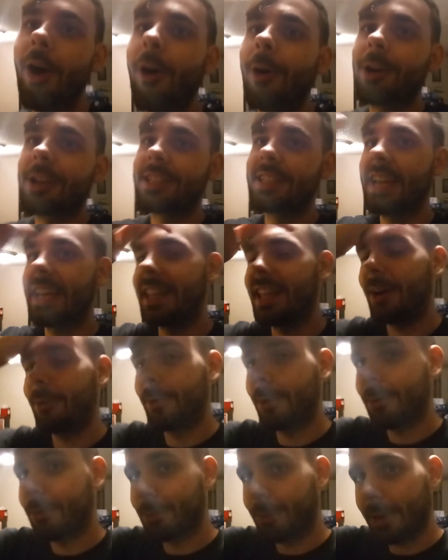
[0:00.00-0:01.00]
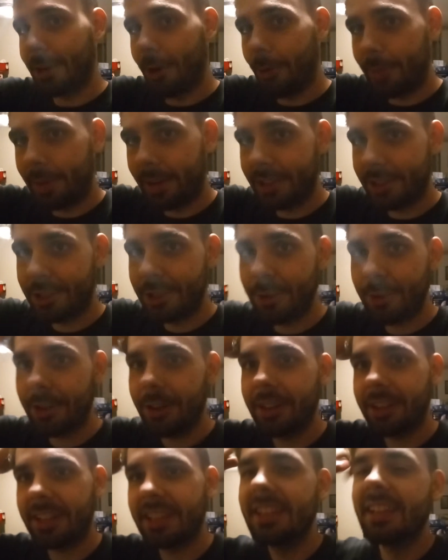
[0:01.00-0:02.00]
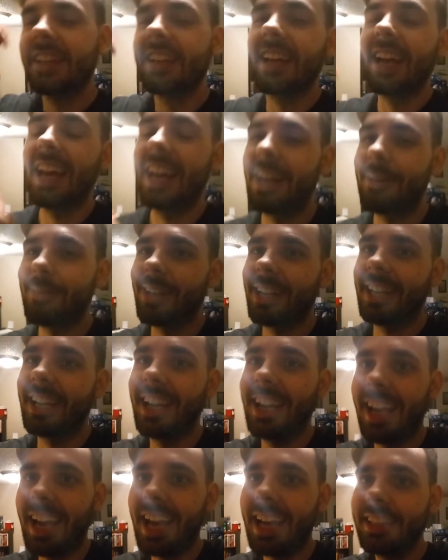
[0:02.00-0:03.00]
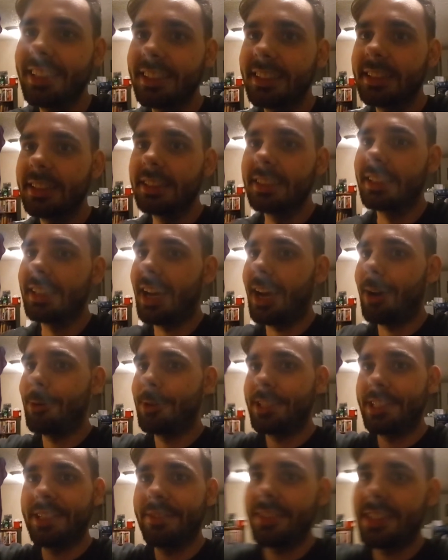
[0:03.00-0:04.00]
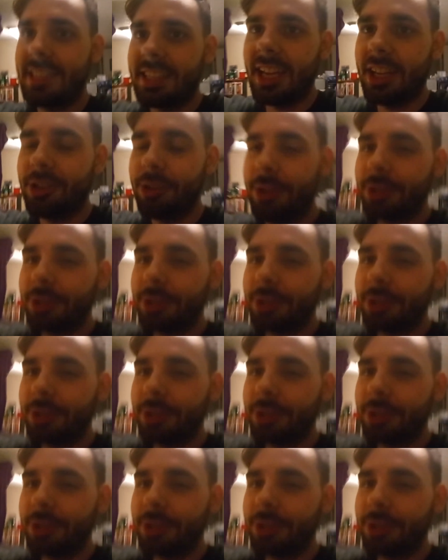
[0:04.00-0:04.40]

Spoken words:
door saying that we would reopen at 2:30, and I'm like, ha, I wasn't even scheduled